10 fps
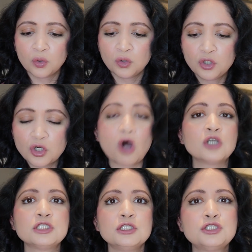
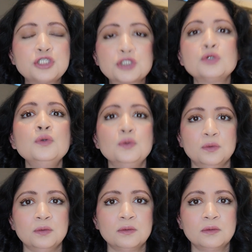not true.
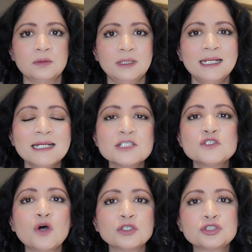It is
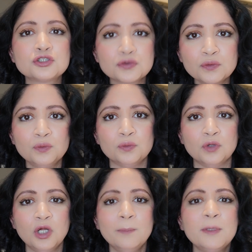not true,
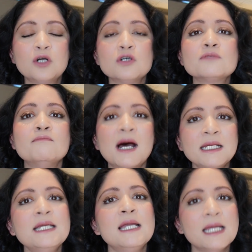because
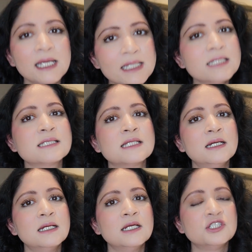money is
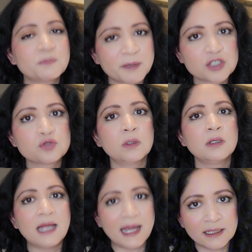
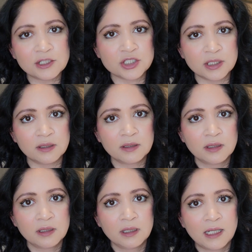spiritual energy,
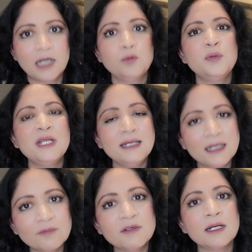and we
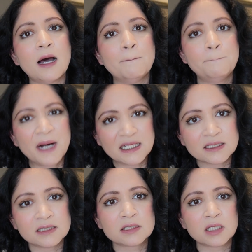live in an
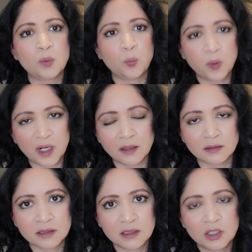abundant
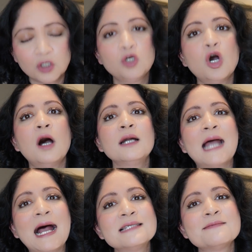world. God
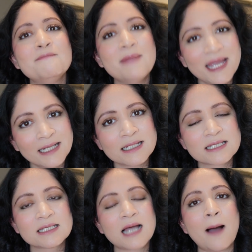has made
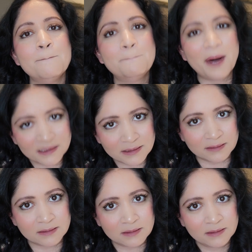us abundant.